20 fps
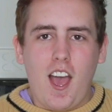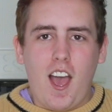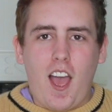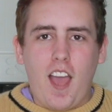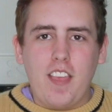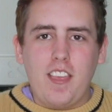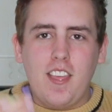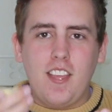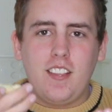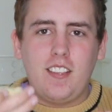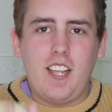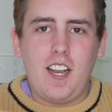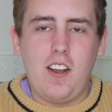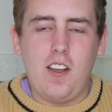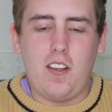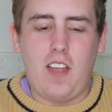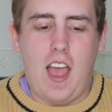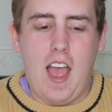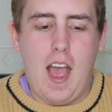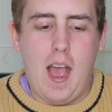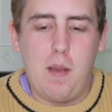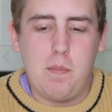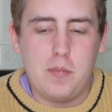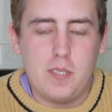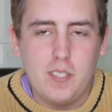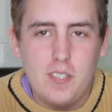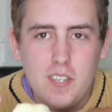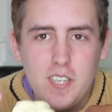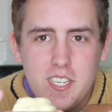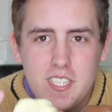I think they look
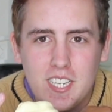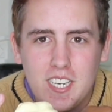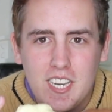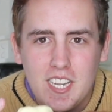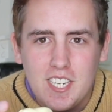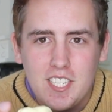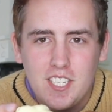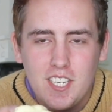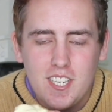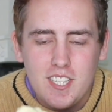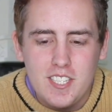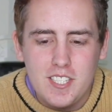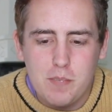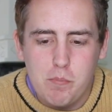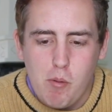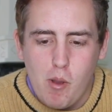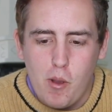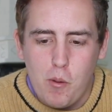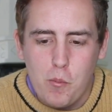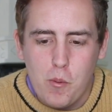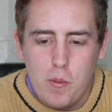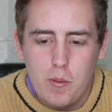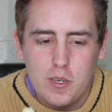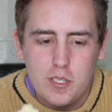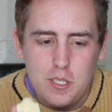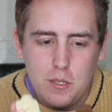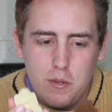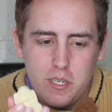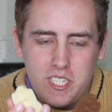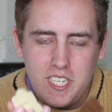absolutely delicious, but we will
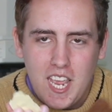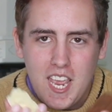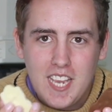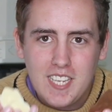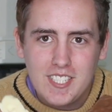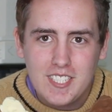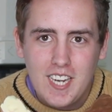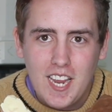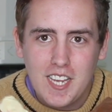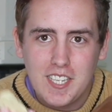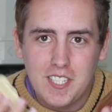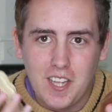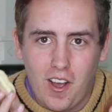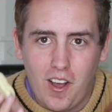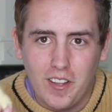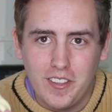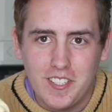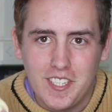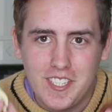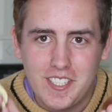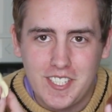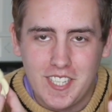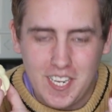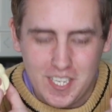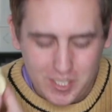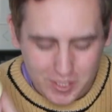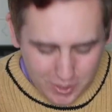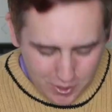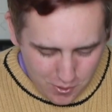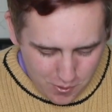do a taste test on this
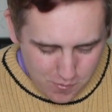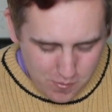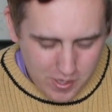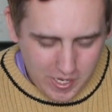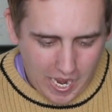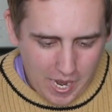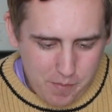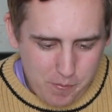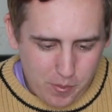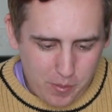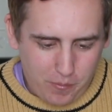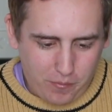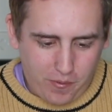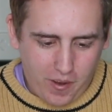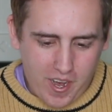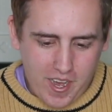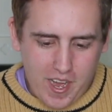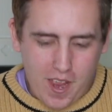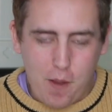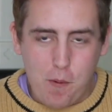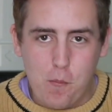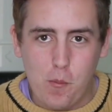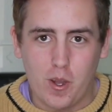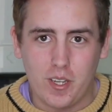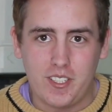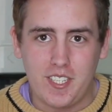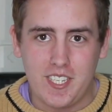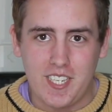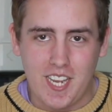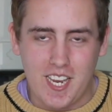soon and we'll find out
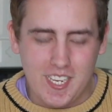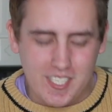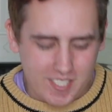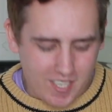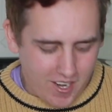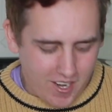what they taste